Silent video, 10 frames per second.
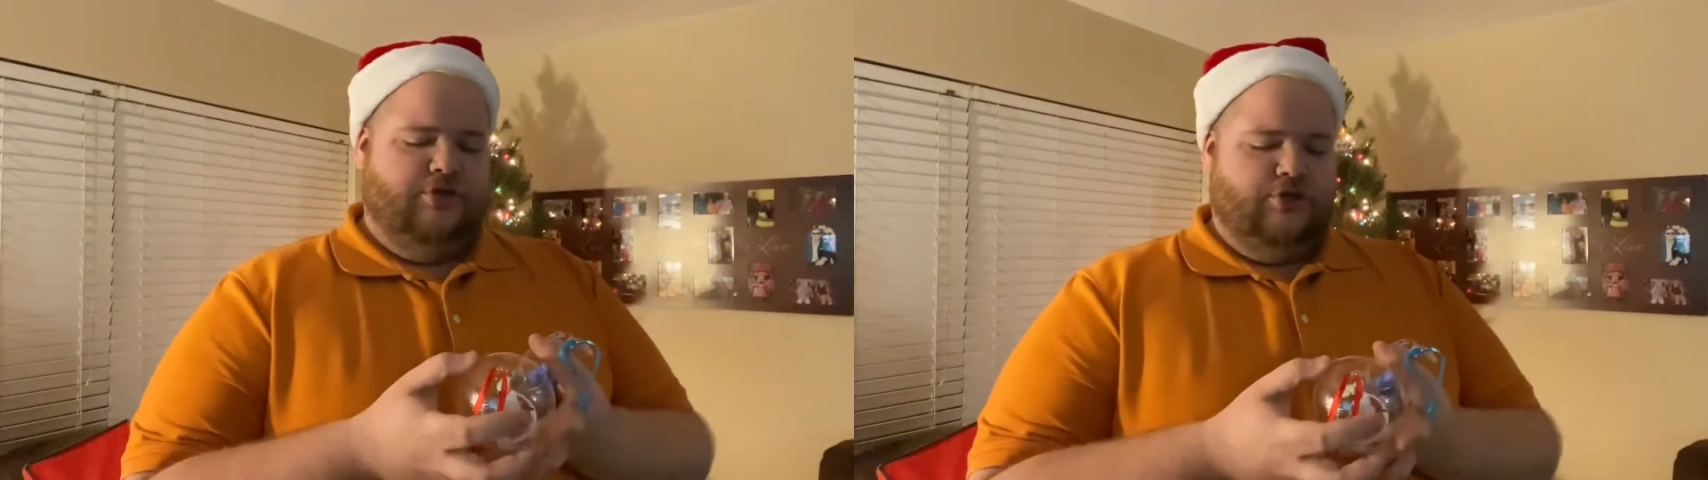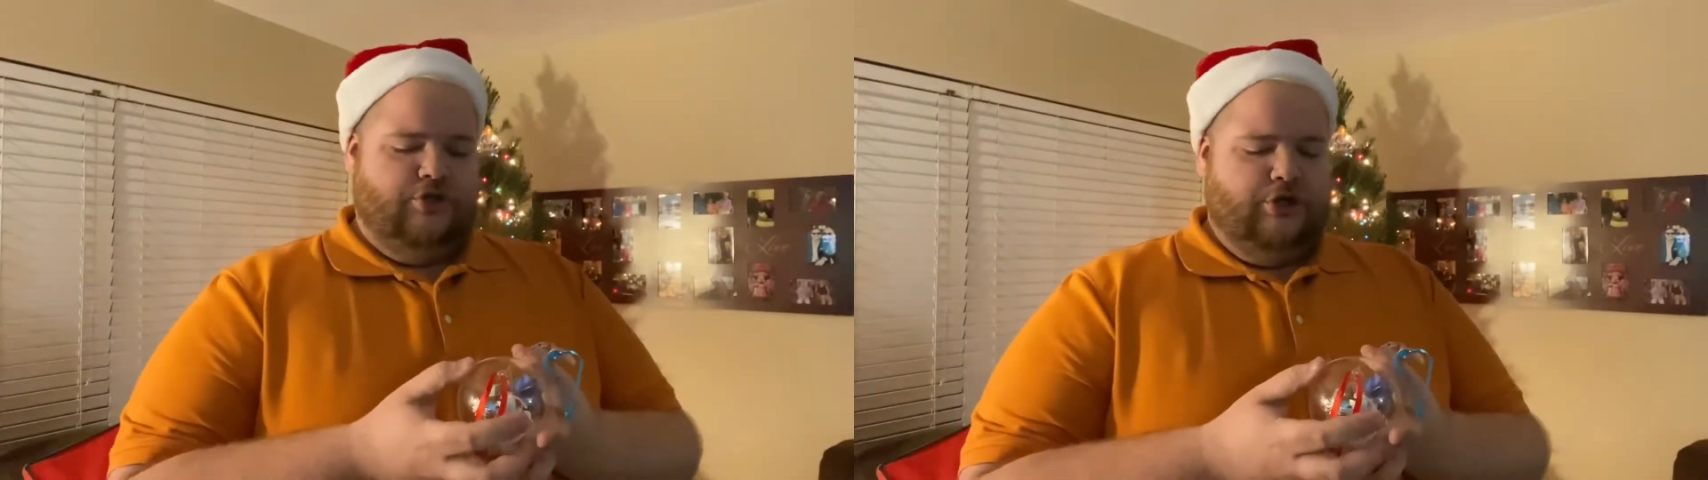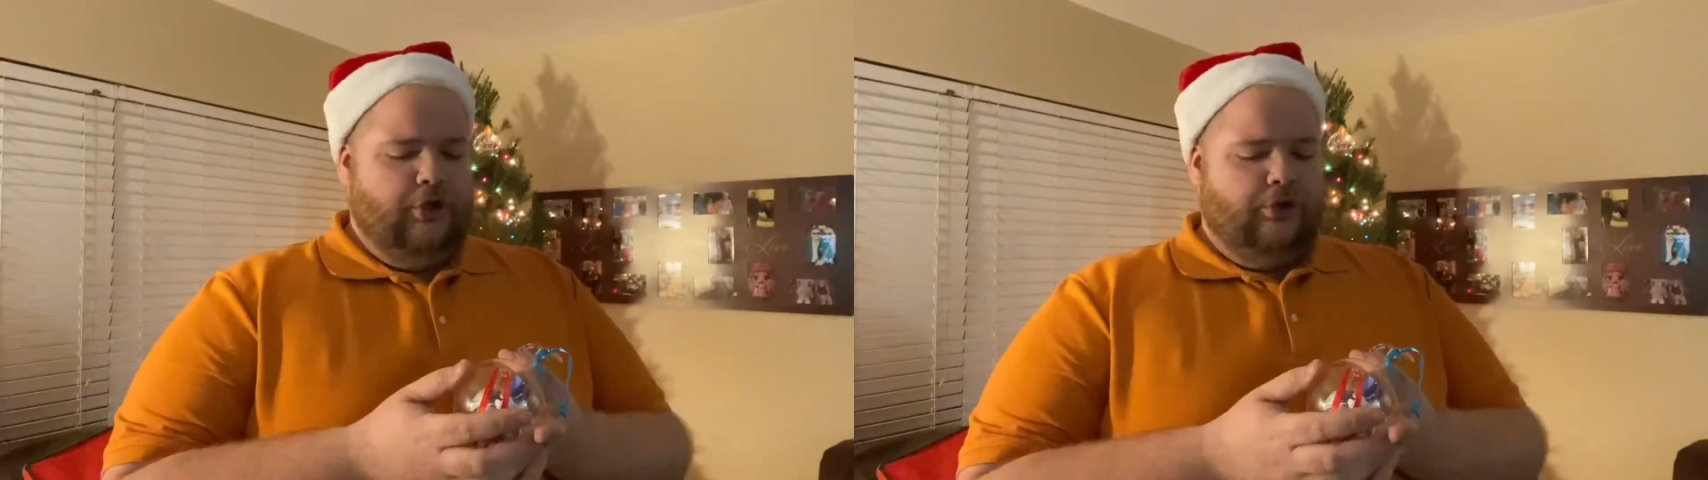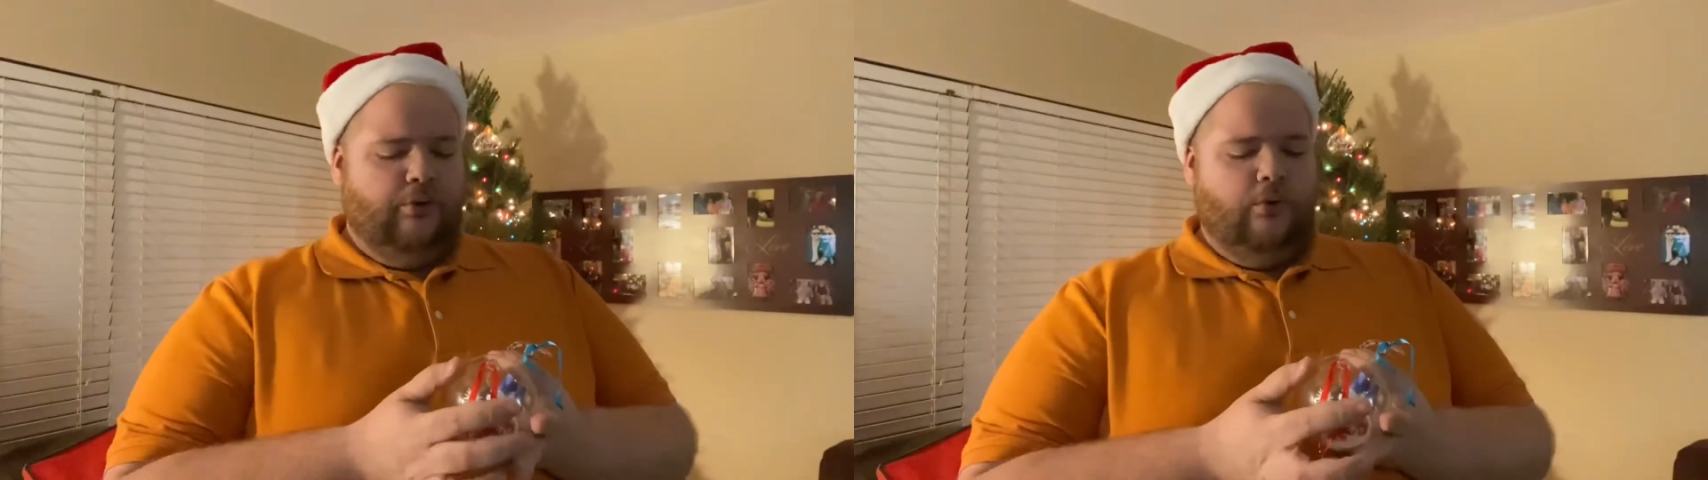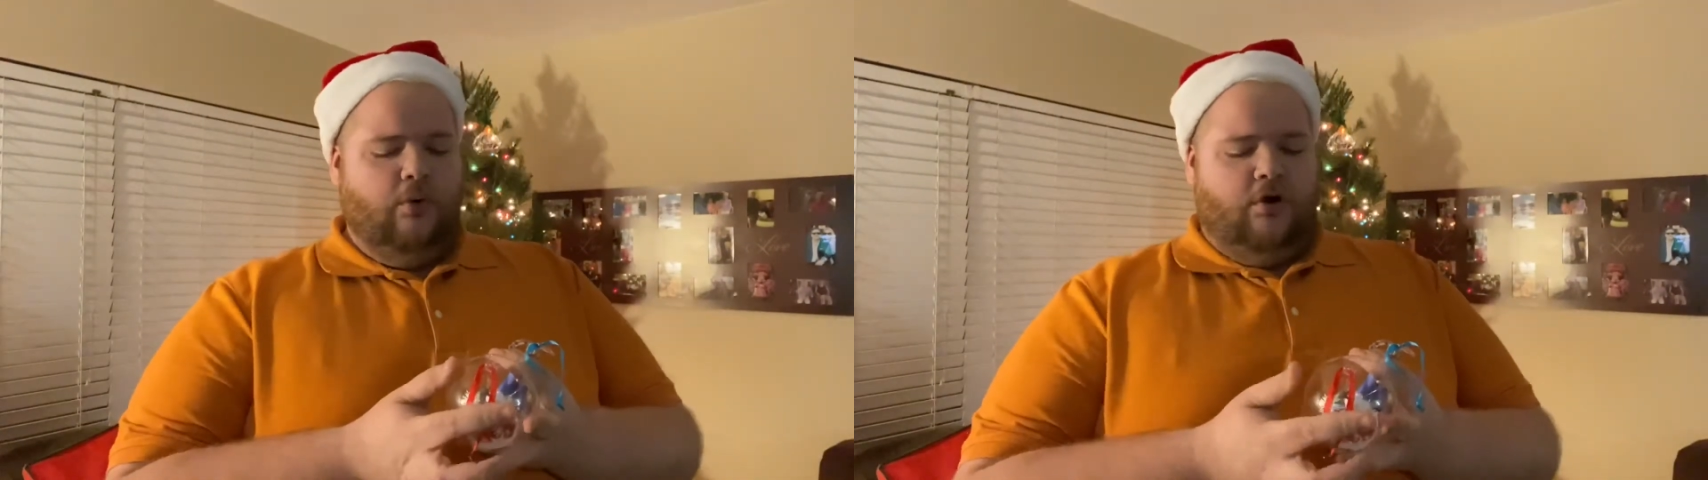
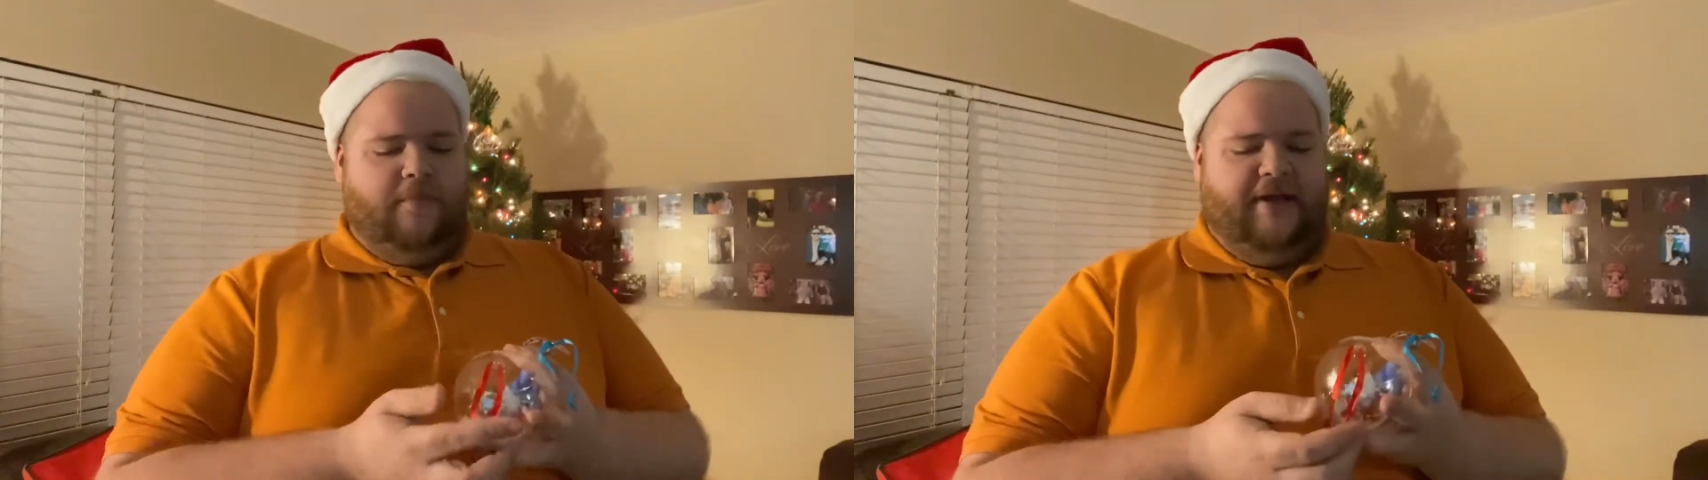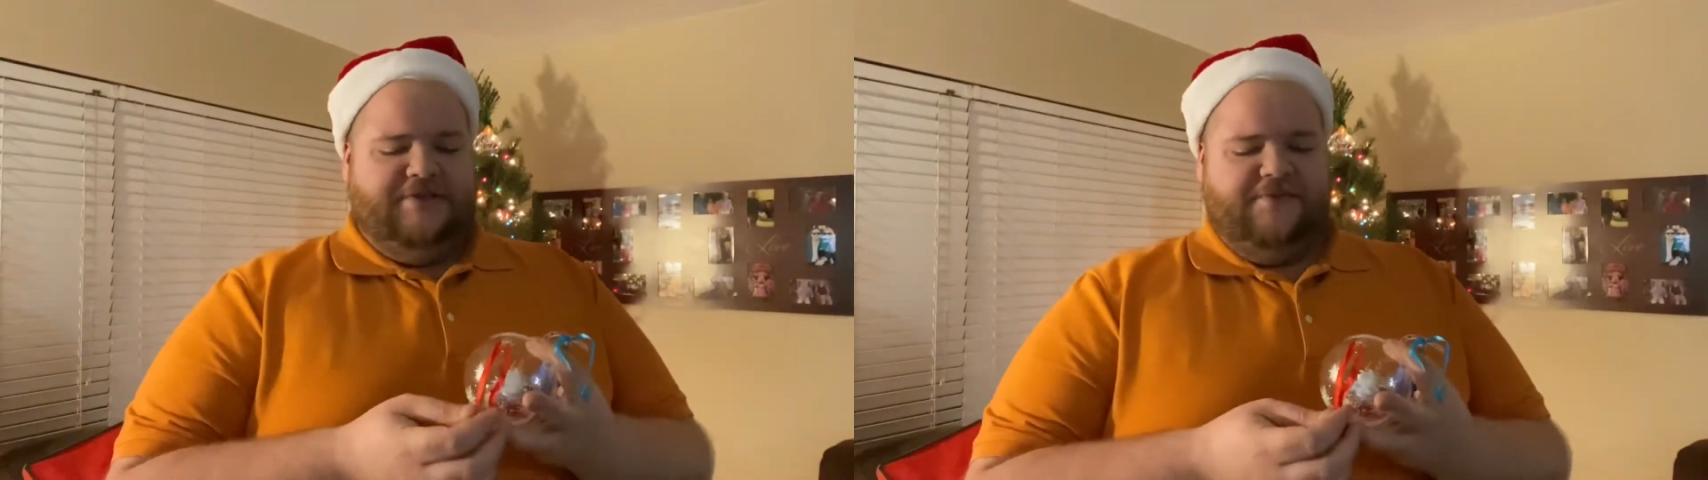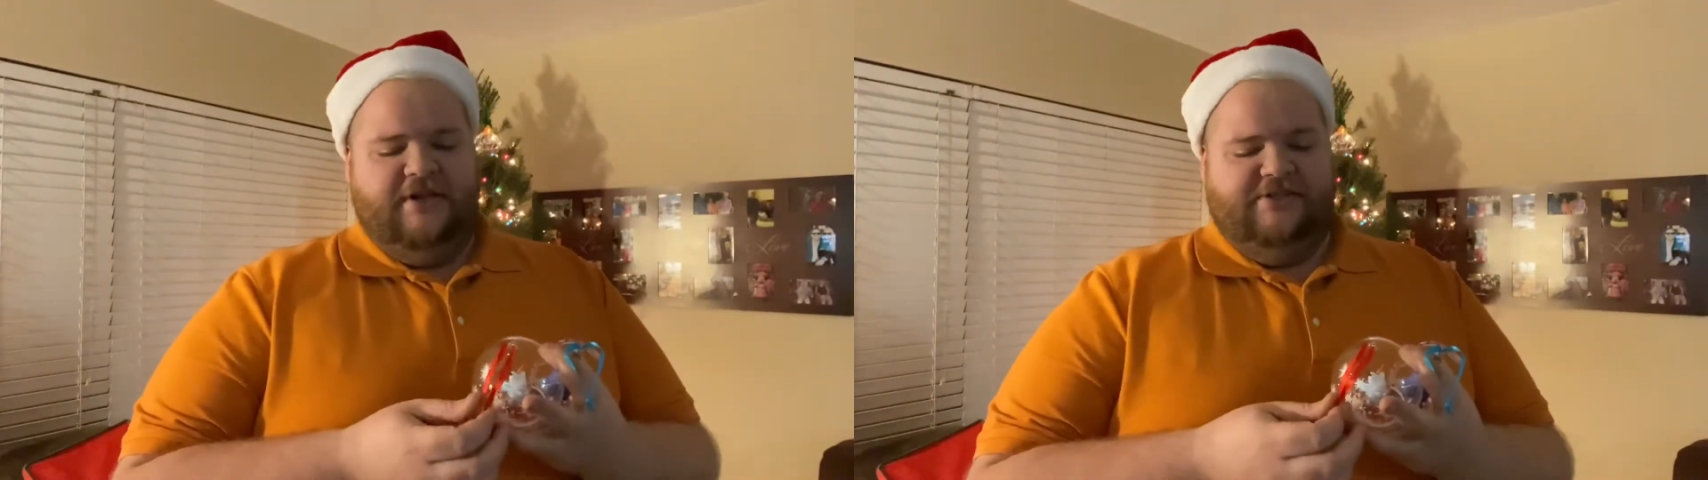two ornaments from the